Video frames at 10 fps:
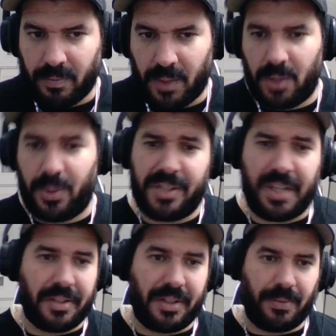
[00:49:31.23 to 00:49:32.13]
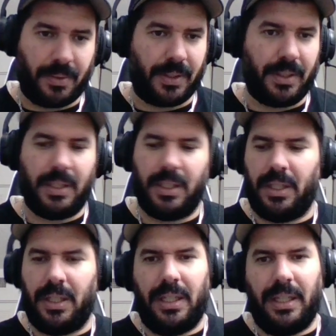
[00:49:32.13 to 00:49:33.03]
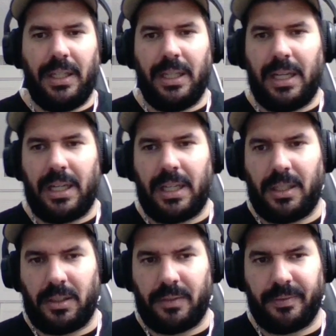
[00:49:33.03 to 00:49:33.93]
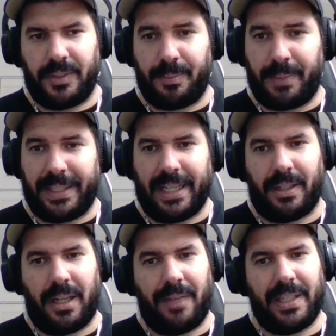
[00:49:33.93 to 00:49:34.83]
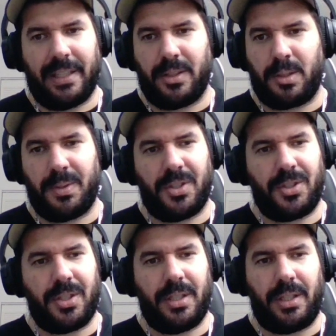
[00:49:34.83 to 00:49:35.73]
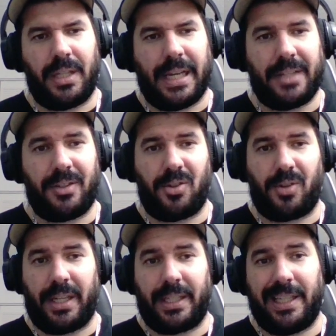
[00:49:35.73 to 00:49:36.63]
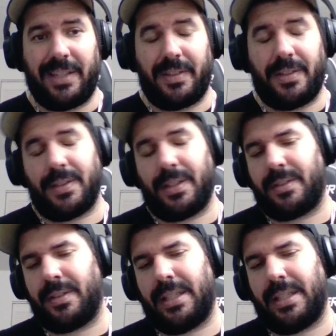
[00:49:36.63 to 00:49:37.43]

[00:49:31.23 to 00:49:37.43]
Queen takes e4. But yeah, I mean, at this position, you had to try king c6.